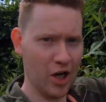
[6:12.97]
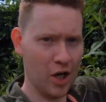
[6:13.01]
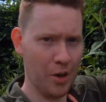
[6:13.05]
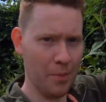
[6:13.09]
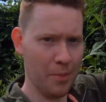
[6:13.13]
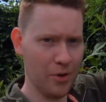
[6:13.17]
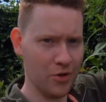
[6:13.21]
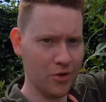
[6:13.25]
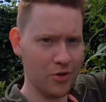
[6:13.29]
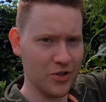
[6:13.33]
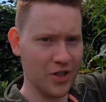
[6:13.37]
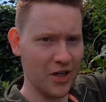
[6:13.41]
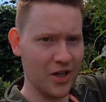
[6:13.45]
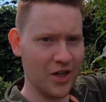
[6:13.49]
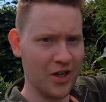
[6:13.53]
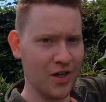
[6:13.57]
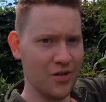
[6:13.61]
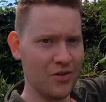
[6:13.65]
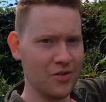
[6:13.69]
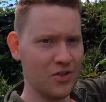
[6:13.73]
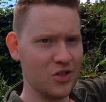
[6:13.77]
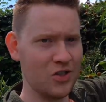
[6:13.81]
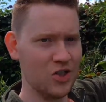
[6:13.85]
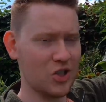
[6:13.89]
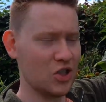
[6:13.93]
globosa,
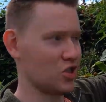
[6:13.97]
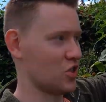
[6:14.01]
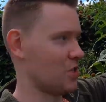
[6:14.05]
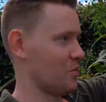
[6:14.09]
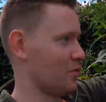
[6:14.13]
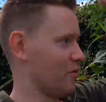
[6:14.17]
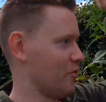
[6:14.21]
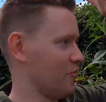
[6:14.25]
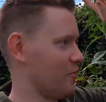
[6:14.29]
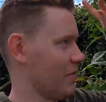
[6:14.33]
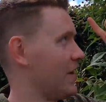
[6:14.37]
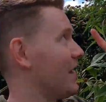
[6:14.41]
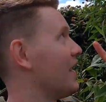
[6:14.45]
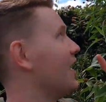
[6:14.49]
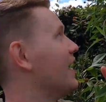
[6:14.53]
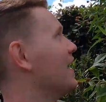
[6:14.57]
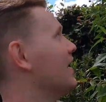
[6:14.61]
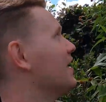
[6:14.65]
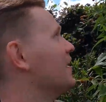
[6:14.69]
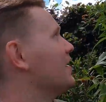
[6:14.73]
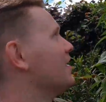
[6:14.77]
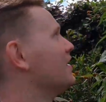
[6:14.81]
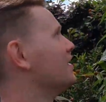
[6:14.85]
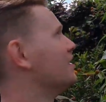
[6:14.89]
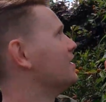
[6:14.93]
which is just above my
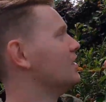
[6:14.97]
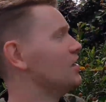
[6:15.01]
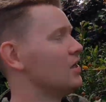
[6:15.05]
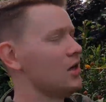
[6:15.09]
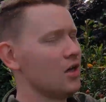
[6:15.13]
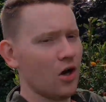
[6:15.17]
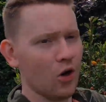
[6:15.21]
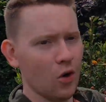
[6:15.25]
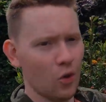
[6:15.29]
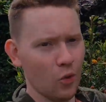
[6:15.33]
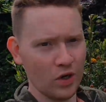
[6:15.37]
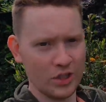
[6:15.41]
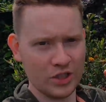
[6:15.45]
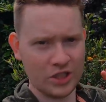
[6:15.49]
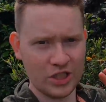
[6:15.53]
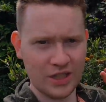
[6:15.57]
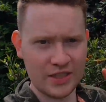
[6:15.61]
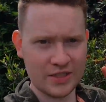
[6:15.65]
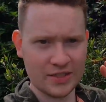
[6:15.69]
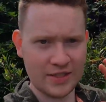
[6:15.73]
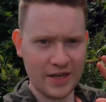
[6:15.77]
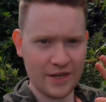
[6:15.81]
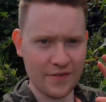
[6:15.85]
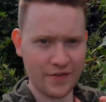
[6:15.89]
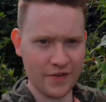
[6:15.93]
head, which
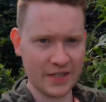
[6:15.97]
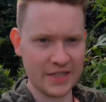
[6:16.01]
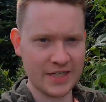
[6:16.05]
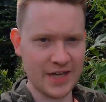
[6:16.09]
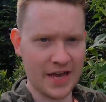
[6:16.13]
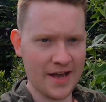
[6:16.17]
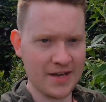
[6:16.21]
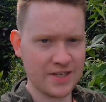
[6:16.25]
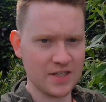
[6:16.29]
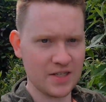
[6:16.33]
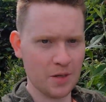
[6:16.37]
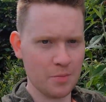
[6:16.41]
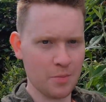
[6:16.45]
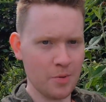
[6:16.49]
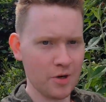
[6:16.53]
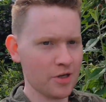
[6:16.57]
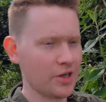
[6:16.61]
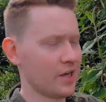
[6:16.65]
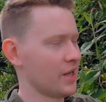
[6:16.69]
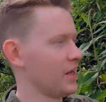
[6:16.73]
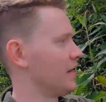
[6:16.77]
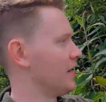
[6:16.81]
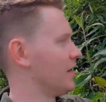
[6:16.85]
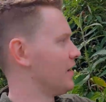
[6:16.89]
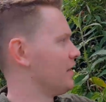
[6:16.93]
is a fantastic
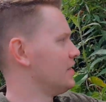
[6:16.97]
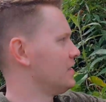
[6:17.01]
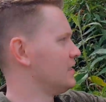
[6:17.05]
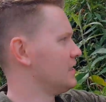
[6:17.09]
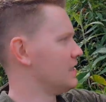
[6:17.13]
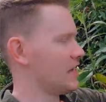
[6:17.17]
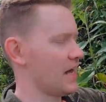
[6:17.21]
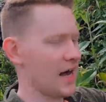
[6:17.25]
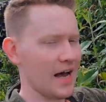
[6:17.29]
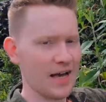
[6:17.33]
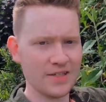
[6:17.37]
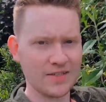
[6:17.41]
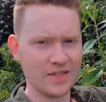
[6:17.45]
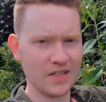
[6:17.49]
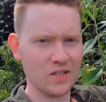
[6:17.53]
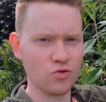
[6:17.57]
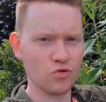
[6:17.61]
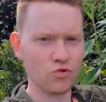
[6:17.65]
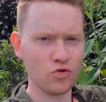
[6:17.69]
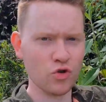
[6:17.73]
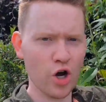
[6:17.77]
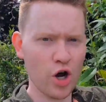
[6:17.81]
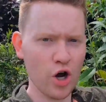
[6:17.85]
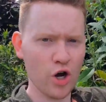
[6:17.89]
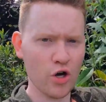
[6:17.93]
Buddleia. Has
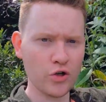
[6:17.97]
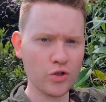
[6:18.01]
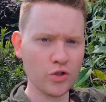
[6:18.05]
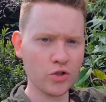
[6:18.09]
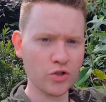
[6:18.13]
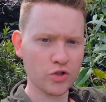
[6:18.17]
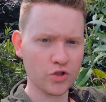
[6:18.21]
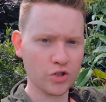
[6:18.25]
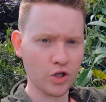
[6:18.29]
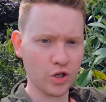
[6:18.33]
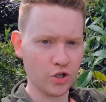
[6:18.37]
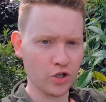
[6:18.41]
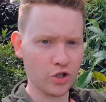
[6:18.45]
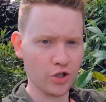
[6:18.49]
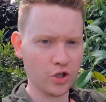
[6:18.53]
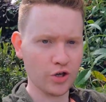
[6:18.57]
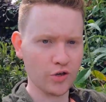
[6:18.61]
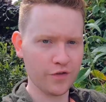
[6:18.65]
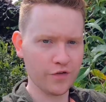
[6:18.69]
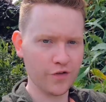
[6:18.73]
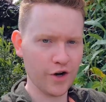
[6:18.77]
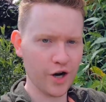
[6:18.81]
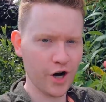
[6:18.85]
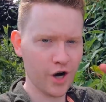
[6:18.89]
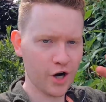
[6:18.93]
these round circular
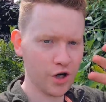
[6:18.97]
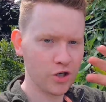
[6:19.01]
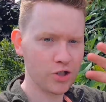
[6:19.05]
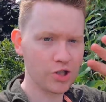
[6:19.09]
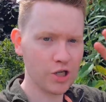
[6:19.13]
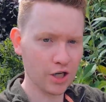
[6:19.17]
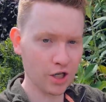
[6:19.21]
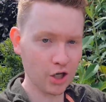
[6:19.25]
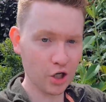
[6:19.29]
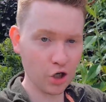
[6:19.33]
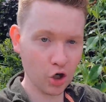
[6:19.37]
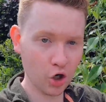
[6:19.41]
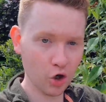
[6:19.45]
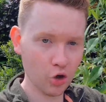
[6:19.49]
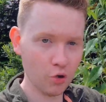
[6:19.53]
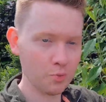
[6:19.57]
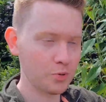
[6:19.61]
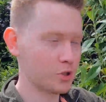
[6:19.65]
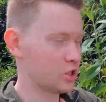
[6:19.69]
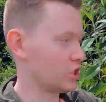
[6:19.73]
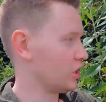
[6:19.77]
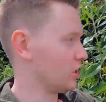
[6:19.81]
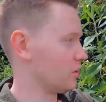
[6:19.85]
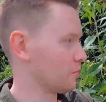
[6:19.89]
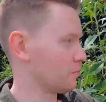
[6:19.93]
flowers like a globe
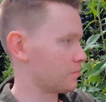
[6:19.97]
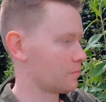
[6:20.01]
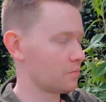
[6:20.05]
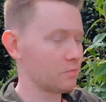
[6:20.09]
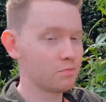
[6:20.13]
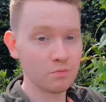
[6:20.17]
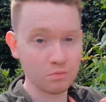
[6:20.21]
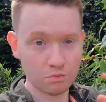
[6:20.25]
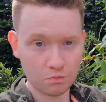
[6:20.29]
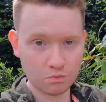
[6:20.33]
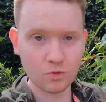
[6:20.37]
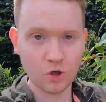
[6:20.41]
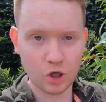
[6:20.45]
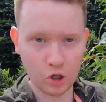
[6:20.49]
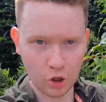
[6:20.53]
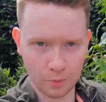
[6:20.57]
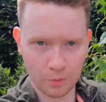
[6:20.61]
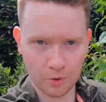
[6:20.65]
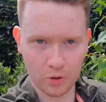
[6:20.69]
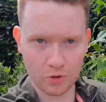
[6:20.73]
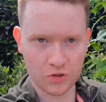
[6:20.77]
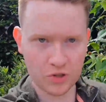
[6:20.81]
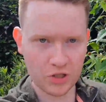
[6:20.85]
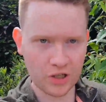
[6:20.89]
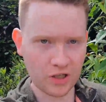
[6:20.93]
shape.
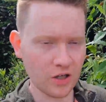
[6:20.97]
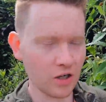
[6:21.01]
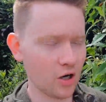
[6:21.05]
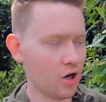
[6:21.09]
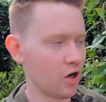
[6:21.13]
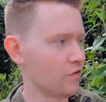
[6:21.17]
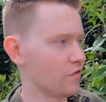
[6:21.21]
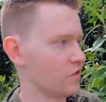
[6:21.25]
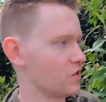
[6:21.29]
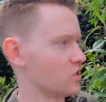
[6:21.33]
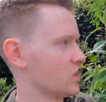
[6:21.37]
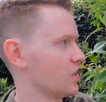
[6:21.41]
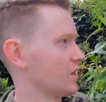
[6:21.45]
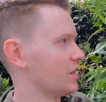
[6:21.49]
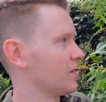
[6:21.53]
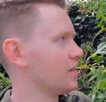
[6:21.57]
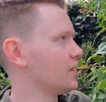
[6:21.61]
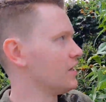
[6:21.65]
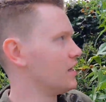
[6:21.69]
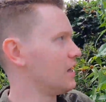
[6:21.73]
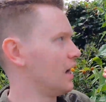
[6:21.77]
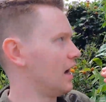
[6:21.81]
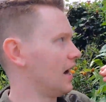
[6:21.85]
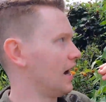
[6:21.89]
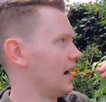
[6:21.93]
Globosa, obviously.
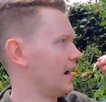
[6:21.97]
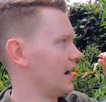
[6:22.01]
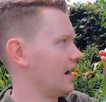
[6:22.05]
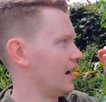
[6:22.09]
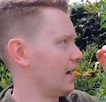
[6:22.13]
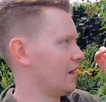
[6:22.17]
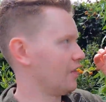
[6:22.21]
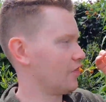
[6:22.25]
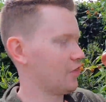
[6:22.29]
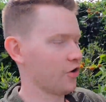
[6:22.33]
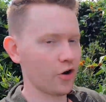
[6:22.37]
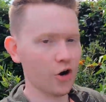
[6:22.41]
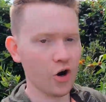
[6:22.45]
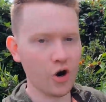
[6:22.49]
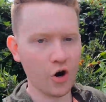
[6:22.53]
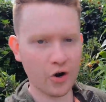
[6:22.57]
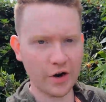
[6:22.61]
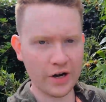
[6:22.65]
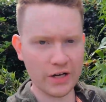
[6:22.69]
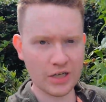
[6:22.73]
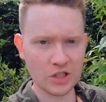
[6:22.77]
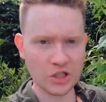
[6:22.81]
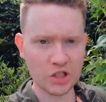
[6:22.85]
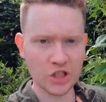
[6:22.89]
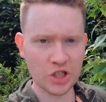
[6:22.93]
They're
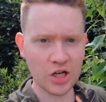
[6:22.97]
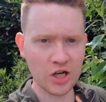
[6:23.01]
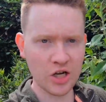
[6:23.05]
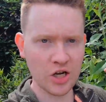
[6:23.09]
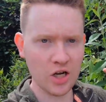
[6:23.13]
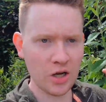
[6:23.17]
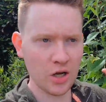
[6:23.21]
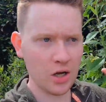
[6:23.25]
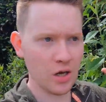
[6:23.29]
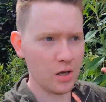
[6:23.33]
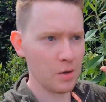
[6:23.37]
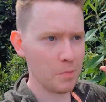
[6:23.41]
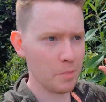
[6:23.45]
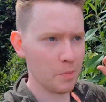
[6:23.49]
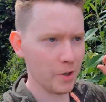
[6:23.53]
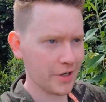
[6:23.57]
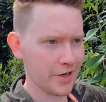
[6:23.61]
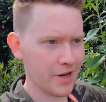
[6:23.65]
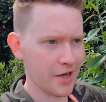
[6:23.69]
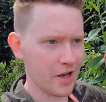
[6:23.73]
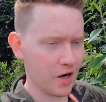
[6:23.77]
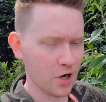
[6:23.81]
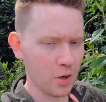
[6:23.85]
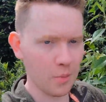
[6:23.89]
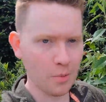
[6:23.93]
orange.
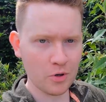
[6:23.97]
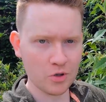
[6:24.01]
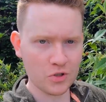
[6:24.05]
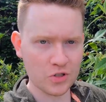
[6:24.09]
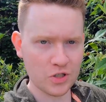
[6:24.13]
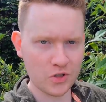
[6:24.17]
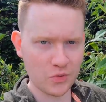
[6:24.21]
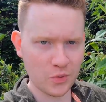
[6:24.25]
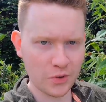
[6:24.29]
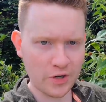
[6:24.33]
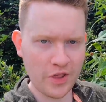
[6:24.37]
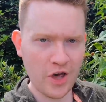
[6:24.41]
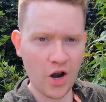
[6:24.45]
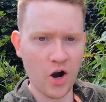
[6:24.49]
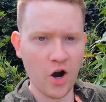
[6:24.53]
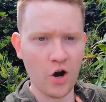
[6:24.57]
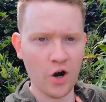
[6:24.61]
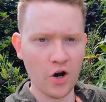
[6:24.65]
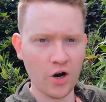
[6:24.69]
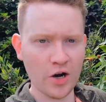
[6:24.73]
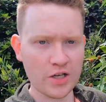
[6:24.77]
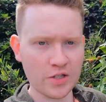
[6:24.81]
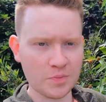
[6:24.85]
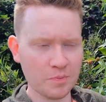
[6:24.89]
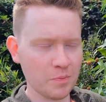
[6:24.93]
Buddleia globosa is one of the
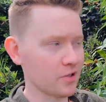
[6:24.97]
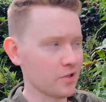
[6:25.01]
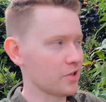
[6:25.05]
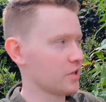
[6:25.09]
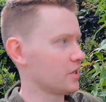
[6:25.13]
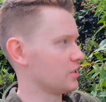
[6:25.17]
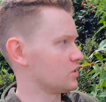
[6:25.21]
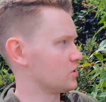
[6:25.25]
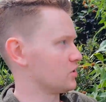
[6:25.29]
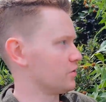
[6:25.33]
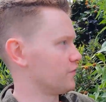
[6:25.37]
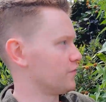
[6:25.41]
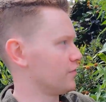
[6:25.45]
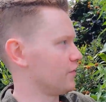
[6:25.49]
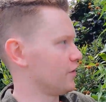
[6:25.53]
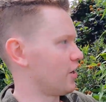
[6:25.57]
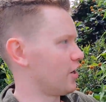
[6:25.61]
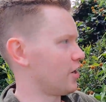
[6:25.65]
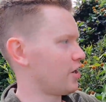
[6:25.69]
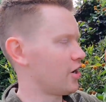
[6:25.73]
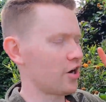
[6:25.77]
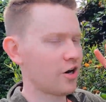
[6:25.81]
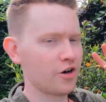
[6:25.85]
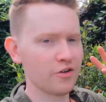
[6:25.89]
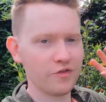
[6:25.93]
earliest Buddleias to
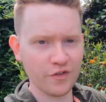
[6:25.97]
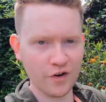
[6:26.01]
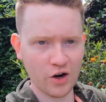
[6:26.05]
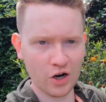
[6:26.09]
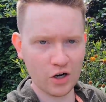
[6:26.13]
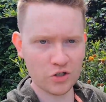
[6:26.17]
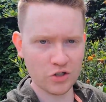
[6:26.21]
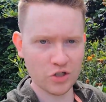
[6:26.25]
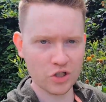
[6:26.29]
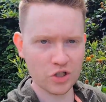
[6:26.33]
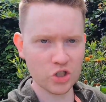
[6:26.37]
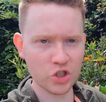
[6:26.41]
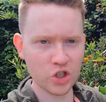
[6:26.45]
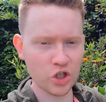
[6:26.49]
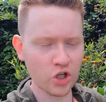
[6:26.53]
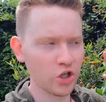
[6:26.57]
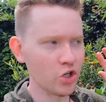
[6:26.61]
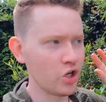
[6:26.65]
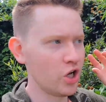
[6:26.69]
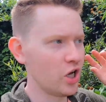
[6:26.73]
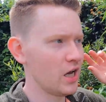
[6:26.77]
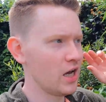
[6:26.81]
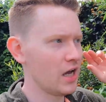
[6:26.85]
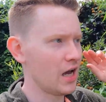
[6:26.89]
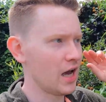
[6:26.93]
flower. It flowers in June.